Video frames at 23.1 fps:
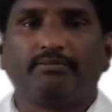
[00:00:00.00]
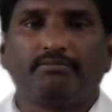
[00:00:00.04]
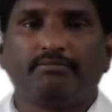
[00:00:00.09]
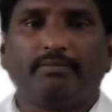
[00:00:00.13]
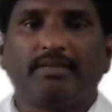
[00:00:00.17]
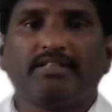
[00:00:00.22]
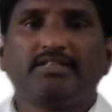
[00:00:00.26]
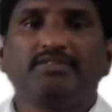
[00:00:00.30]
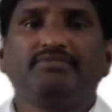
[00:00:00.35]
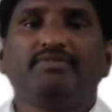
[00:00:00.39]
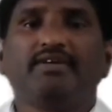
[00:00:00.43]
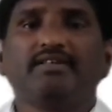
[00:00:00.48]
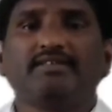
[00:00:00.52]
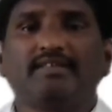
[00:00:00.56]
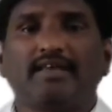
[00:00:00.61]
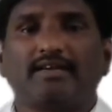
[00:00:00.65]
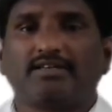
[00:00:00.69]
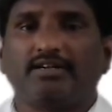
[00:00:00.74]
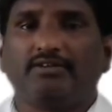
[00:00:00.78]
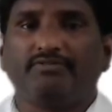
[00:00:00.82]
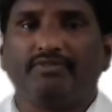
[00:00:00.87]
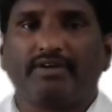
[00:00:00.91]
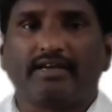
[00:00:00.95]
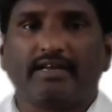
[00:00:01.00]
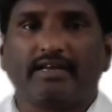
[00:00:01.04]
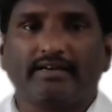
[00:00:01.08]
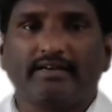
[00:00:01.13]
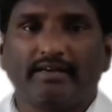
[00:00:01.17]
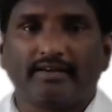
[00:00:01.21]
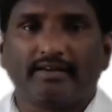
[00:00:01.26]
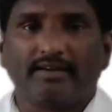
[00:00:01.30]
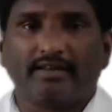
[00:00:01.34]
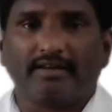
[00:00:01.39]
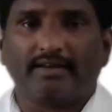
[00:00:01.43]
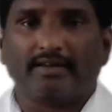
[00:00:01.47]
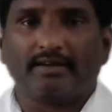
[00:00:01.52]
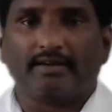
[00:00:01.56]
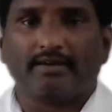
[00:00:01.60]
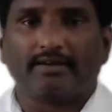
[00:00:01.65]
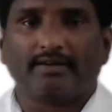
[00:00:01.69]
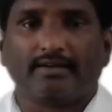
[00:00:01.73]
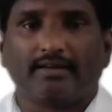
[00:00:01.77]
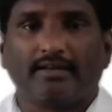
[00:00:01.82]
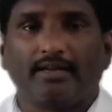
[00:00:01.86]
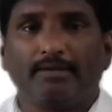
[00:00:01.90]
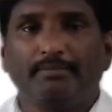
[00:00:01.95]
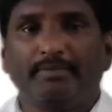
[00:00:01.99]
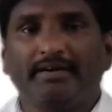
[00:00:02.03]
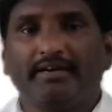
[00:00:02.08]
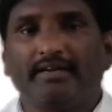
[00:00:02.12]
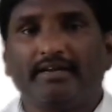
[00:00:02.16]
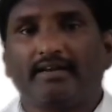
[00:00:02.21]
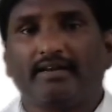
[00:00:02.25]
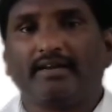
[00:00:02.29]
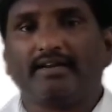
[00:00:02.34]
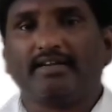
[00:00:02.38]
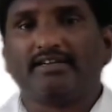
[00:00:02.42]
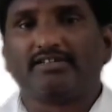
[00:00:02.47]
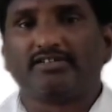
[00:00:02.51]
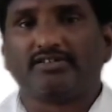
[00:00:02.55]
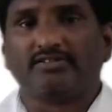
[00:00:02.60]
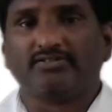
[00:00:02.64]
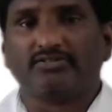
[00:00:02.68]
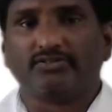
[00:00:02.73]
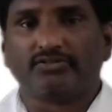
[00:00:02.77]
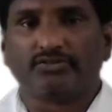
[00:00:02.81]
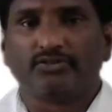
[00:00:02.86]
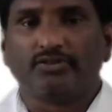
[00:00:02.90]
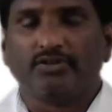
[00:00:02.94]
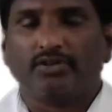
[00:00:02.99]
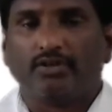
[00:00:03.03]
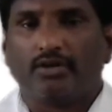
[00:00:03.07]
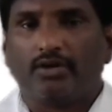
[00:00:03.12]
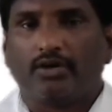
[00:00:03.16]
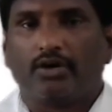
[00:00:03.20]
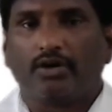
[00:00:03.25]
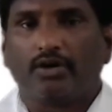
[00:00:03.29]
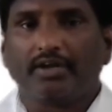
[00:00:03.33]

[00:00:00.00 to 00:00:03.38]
many ways actually we can declare element declarations.